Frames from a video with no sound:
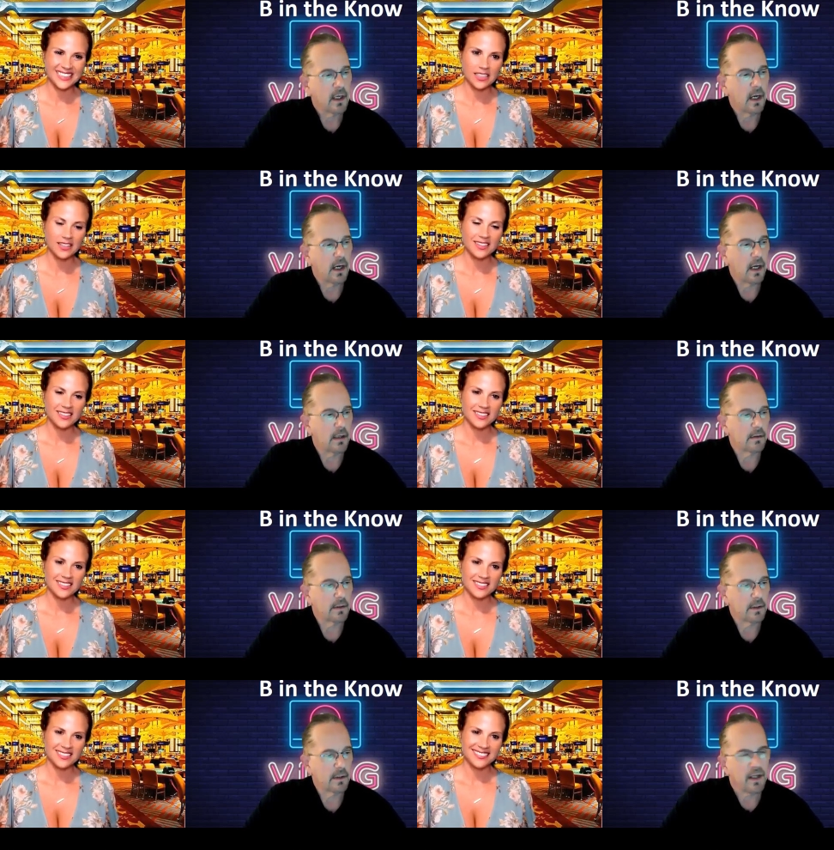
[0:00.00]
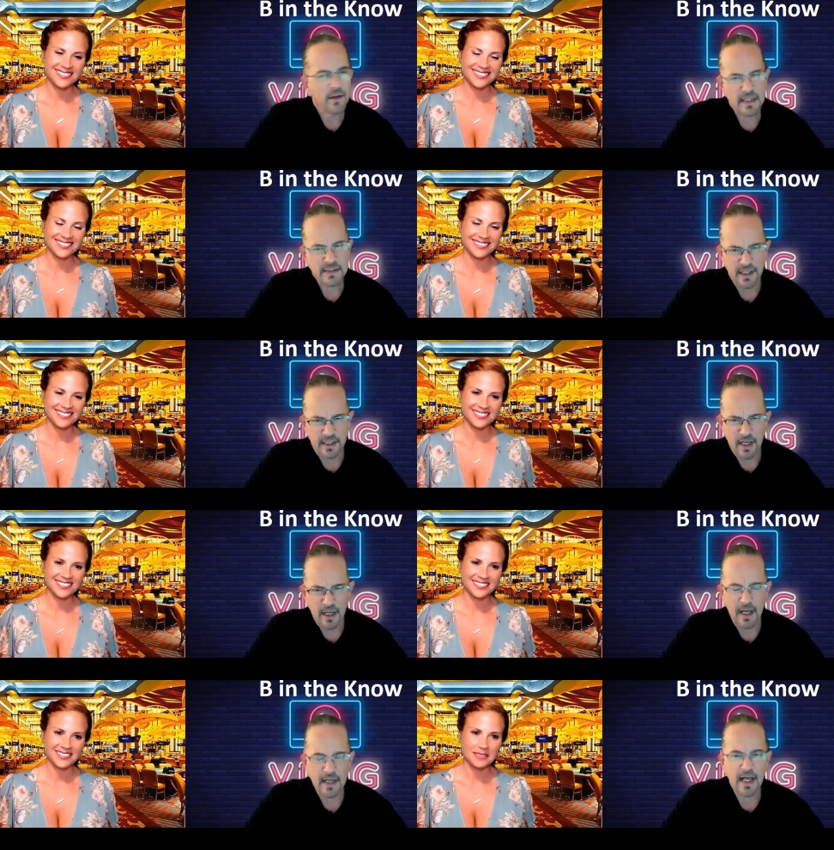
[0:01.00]
Speaker 1: Uh, you know that's it.
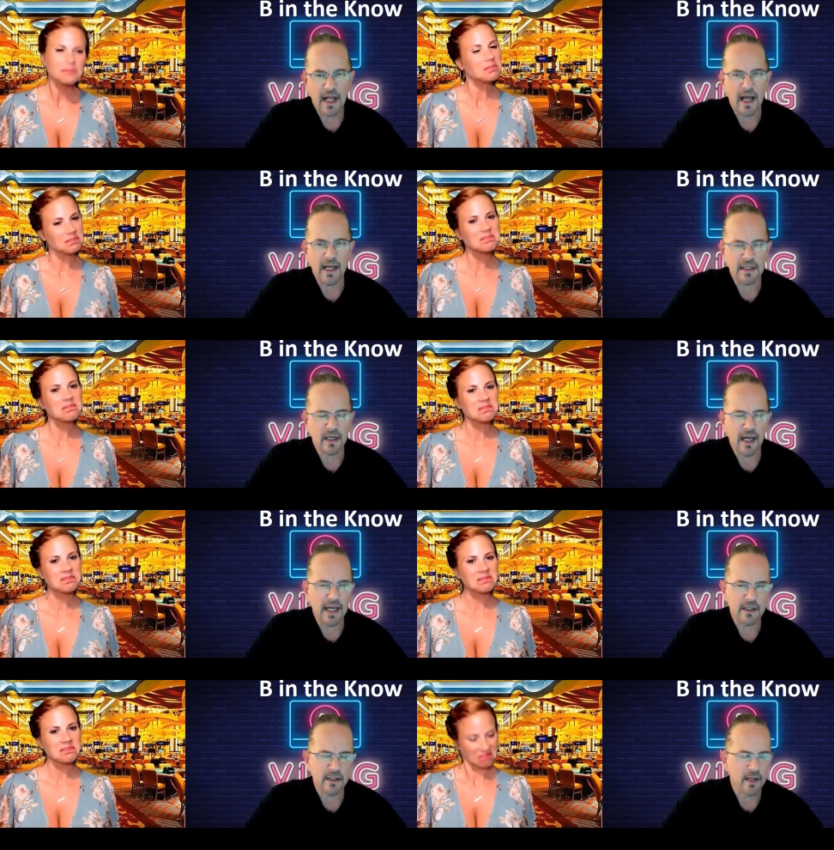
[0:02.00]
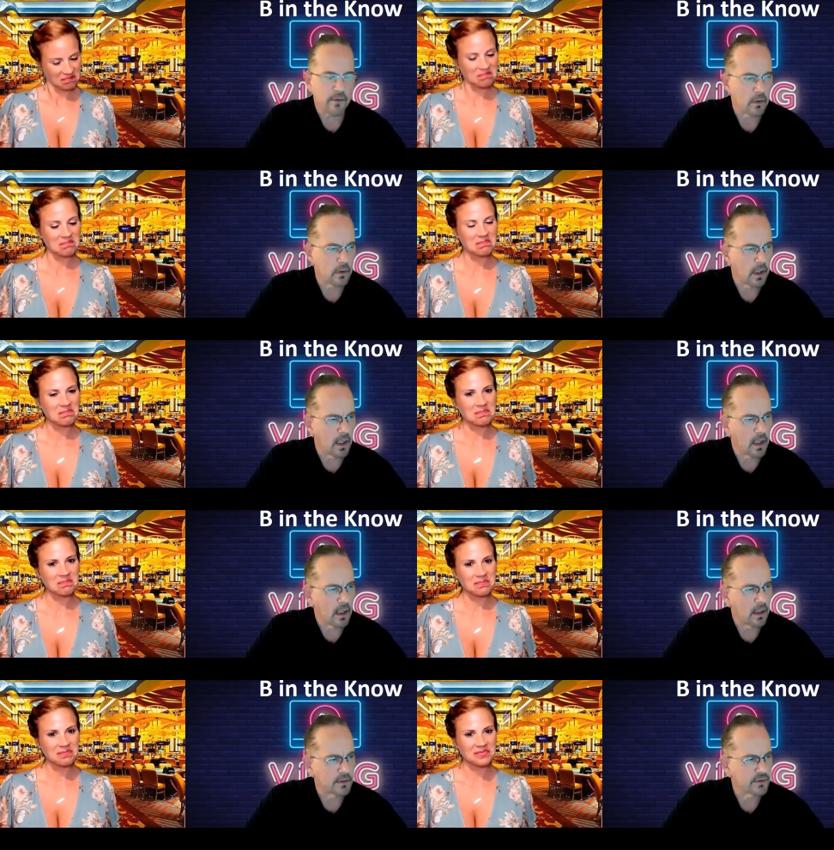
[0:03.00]
I, I got I I had another
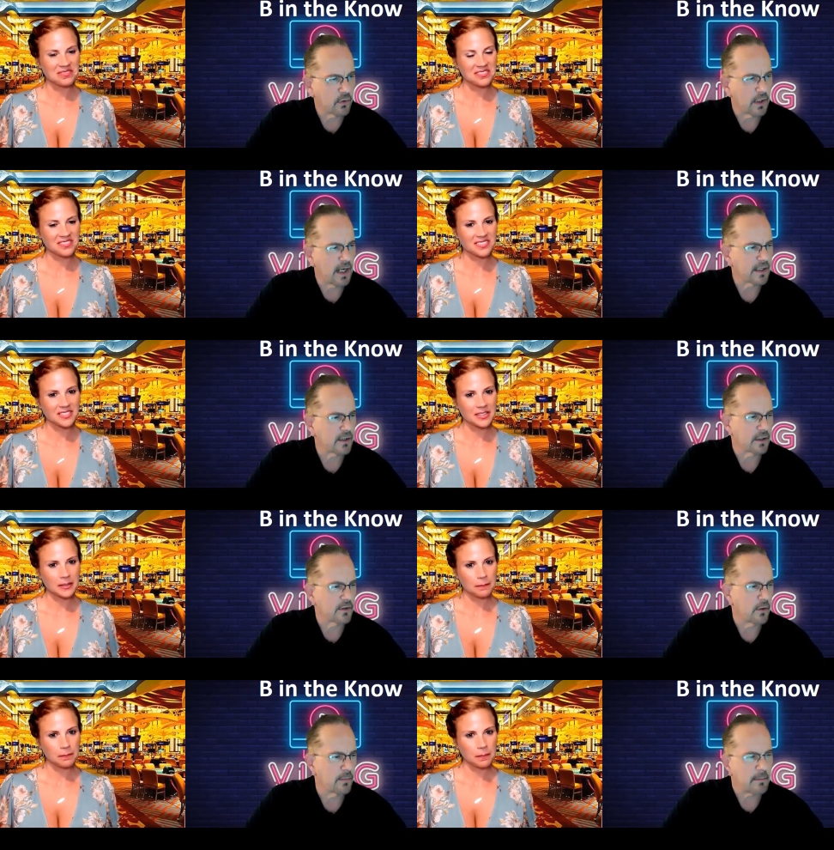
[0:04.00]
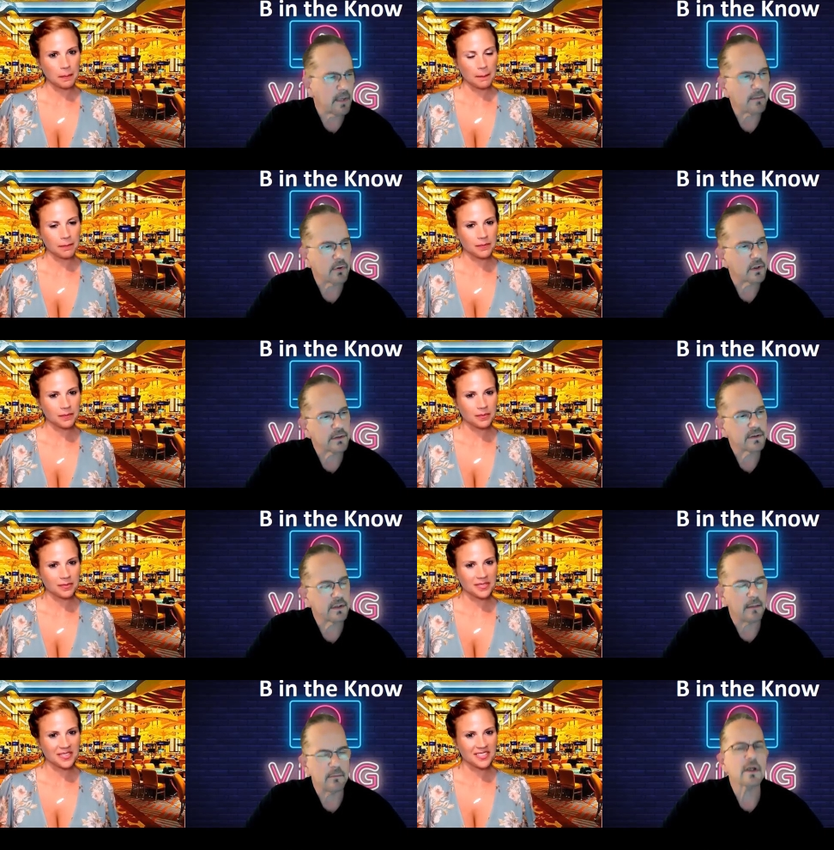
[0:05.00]
uh, story I could have told, but I'm I'm gonna
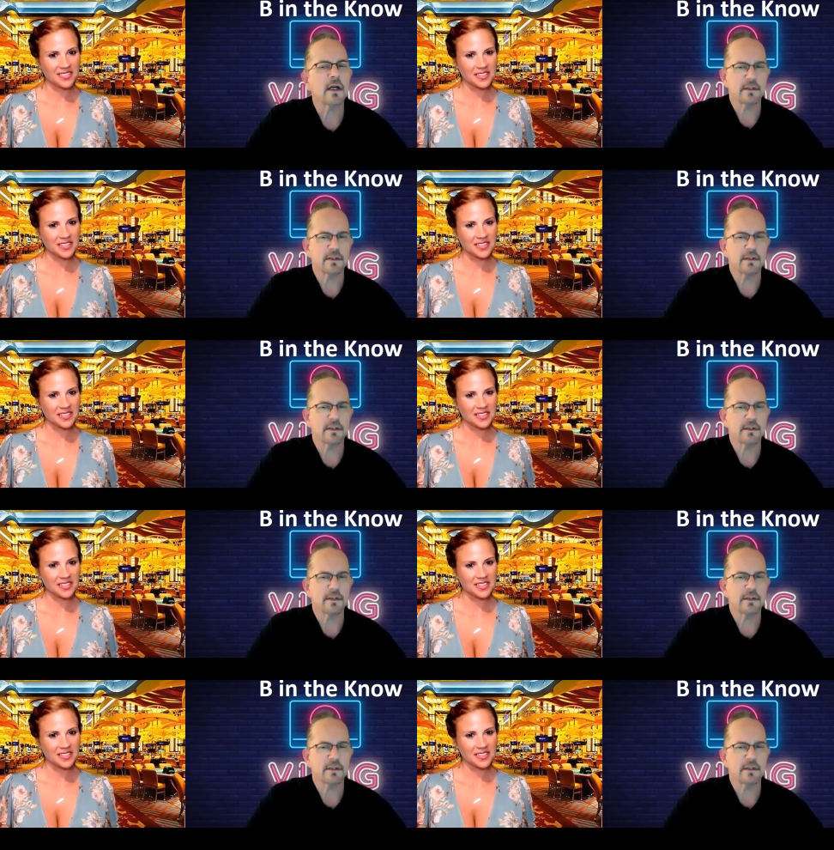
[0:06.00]
I'm gonna